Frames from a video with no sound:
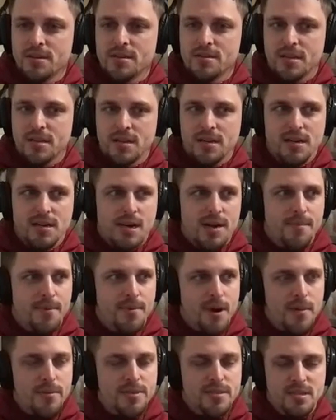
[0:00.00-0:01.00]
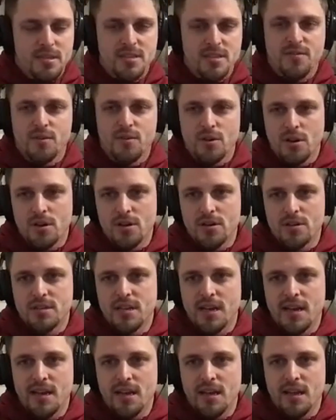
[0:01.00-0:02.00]
you this, like, I'm probably 6'4" on a good
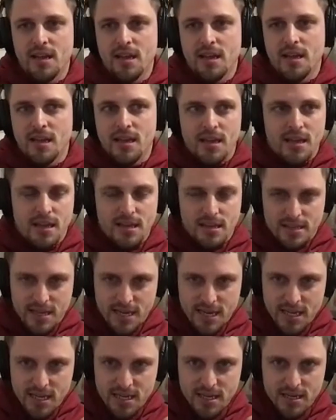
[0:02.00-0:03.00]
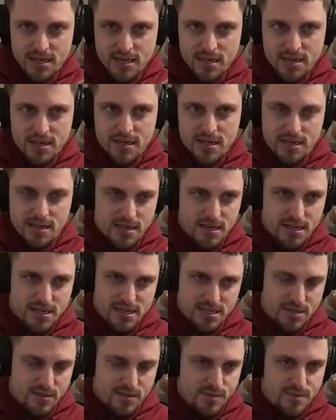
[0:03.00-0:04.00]
day. And Kenny, I
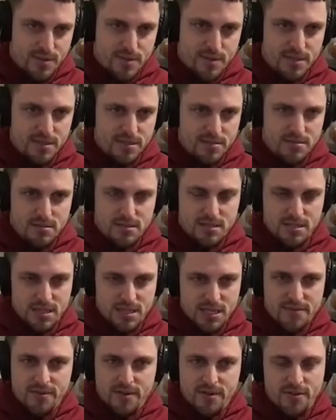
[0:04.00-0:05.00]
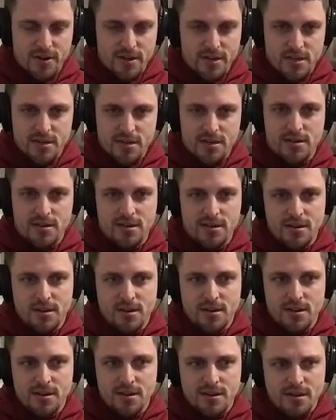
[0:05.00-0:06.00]
guess it was probably his 11th grade year,
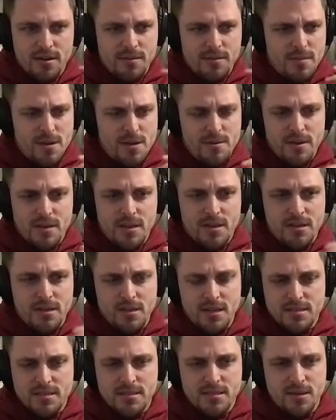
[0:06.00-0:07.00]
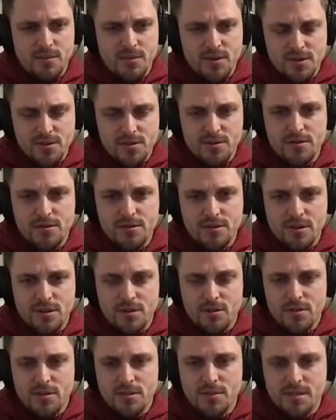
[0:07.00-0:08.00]
maybe like that summer
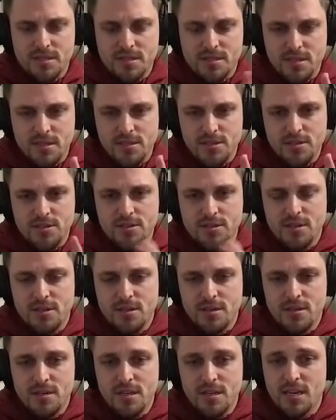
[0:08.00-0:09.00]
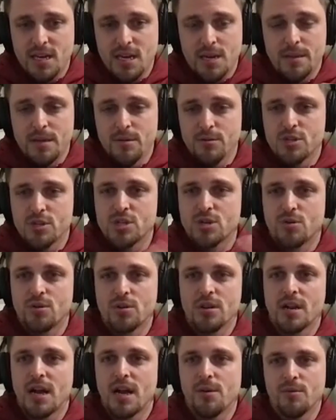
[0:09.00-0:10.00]
going to be a senior. And he was shorter
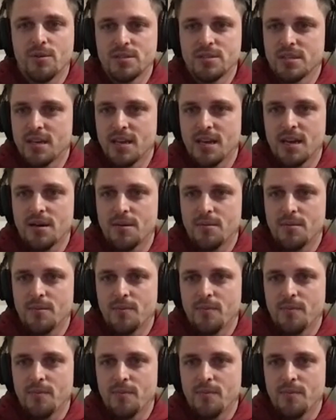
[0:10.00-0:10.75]
than I was at camp.